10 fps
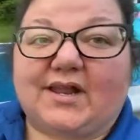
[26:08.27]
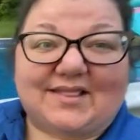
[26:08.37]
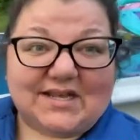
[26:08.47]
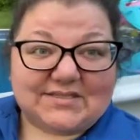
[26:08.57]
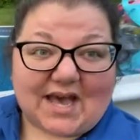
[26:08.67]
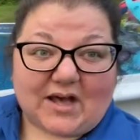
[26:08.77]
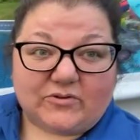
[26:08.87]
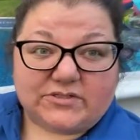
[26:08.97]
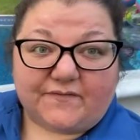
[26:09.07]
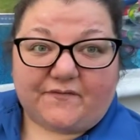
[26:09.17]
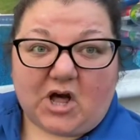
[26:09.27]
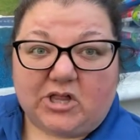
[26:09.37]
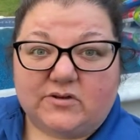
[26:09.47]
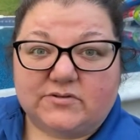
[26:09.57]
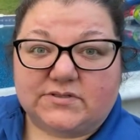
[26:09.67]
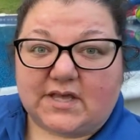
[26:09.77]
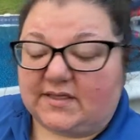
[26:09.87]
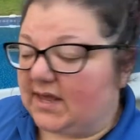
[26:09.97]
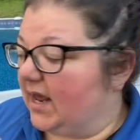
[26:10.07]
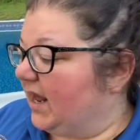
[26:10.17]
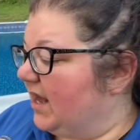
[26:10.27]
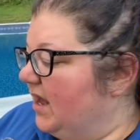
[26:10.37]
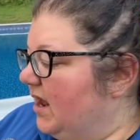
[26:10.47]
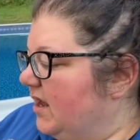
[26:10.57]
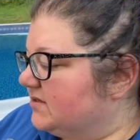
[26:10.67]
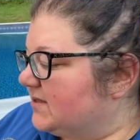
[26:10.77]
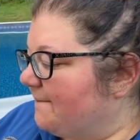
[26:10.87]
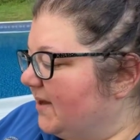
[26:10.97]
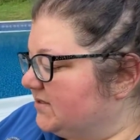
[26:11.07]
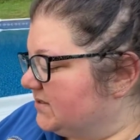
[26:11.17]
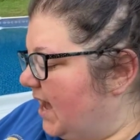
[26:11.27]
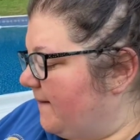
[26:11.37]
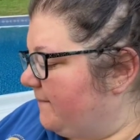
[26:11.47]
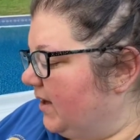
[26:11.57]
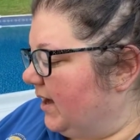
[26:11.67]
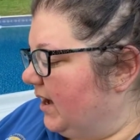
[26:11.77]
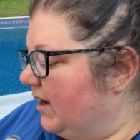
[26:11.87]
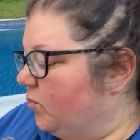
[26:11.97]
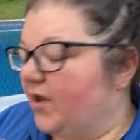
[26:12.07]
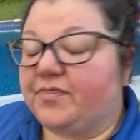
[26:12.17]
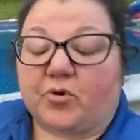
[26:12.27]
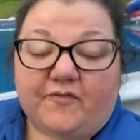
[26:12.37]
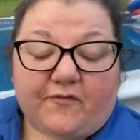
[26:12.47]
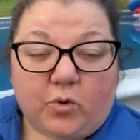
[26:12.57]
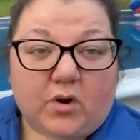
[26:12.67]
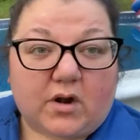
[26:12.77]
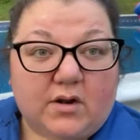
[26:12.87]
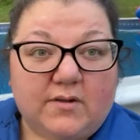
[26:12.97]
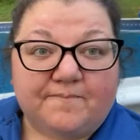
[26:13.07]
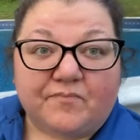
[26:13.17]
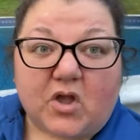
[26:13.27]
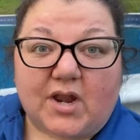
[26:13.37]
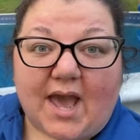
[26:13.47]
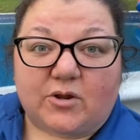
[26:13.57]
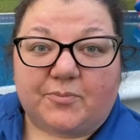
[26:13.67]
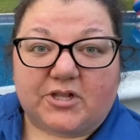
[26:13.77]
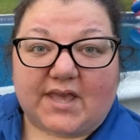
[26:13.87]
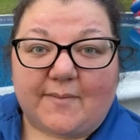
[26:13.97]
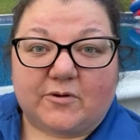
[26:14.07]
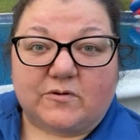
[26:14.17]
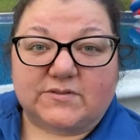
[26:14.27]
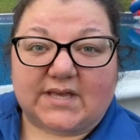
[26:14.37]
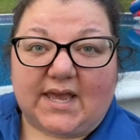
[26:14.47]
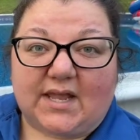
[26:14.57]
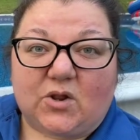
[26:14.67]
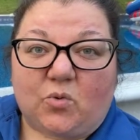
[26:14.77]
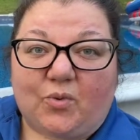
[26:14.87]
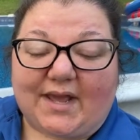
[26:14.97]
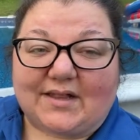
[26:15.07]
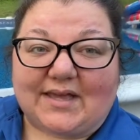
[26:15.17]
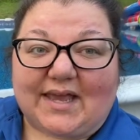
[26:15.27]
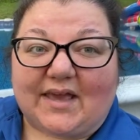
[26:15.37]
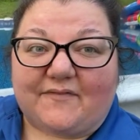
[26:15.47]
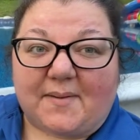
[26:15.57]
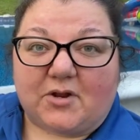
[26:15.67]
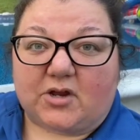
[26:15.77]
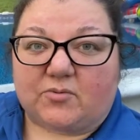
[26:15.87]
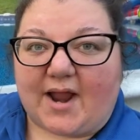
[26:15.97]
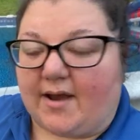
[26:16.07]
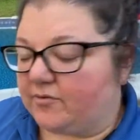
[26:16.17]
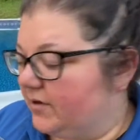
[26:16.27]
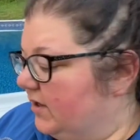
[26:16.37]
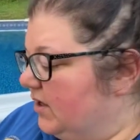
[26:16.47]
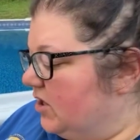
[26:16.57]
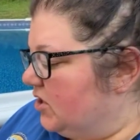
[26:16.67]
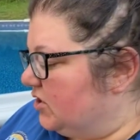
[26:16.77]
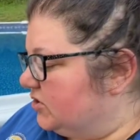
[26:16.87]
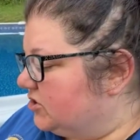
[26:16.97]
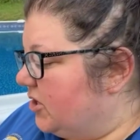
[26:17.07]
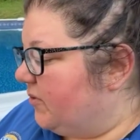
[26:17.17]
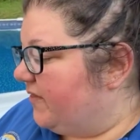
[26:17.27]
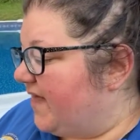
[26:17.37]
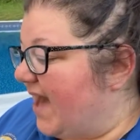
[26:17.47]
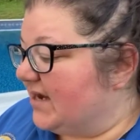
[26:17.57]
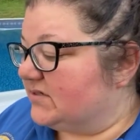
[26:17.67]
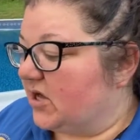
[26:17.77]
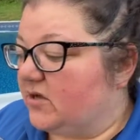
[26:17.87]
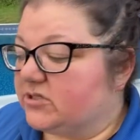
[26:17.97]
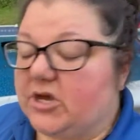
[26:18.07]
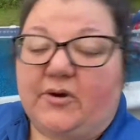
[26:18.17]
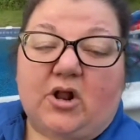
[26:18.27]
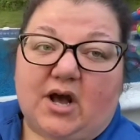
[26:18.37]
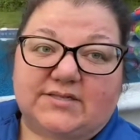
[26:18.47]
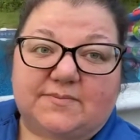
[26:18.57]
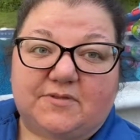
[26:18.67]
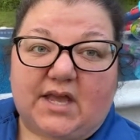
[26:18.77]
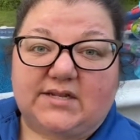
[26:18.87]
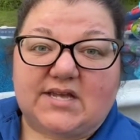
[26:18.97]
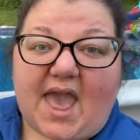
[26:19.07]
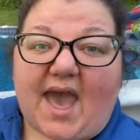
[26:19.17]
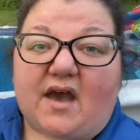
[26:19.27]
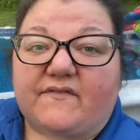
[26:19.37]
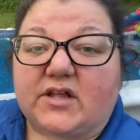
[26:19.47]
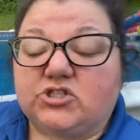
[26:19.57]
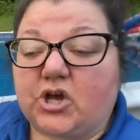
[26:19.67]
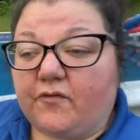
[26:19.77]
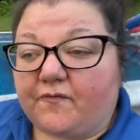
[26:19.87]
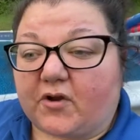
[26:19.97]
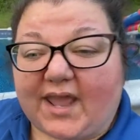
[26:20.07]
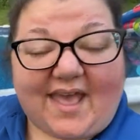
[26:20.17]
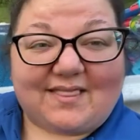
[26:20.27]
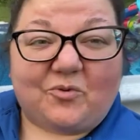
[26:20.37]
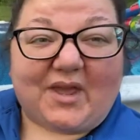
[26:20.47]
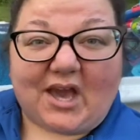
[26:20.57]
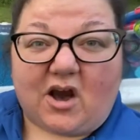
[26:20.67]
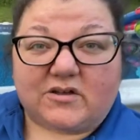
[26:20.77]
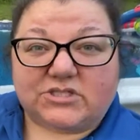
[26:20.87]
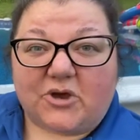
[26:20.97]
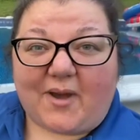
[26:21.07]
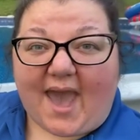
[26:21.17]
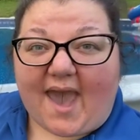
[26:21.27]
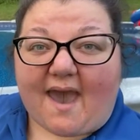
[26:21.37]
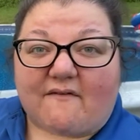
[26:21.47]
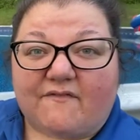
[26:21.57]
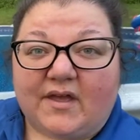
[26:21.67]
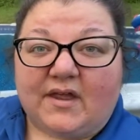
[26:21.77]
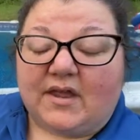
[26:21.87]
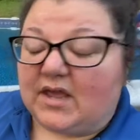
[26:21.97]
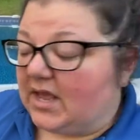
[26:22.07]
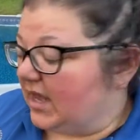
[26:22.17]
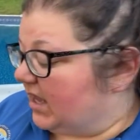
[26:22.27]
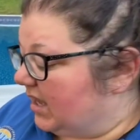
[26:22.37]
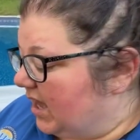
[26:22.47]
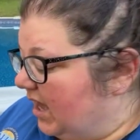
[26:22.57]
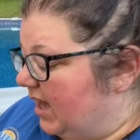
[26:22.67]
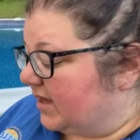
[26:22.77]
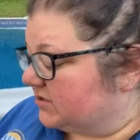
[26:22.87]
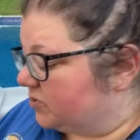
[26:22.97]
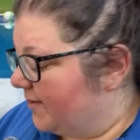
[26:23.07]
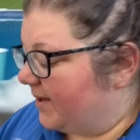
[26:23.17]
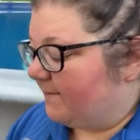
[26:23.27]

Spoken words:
at this house follows the step-by-step 1 through 4 on how to put the chemicals in weekly if I'm not around. So that is also an awesome thing to have. And don't forget that we also have swimming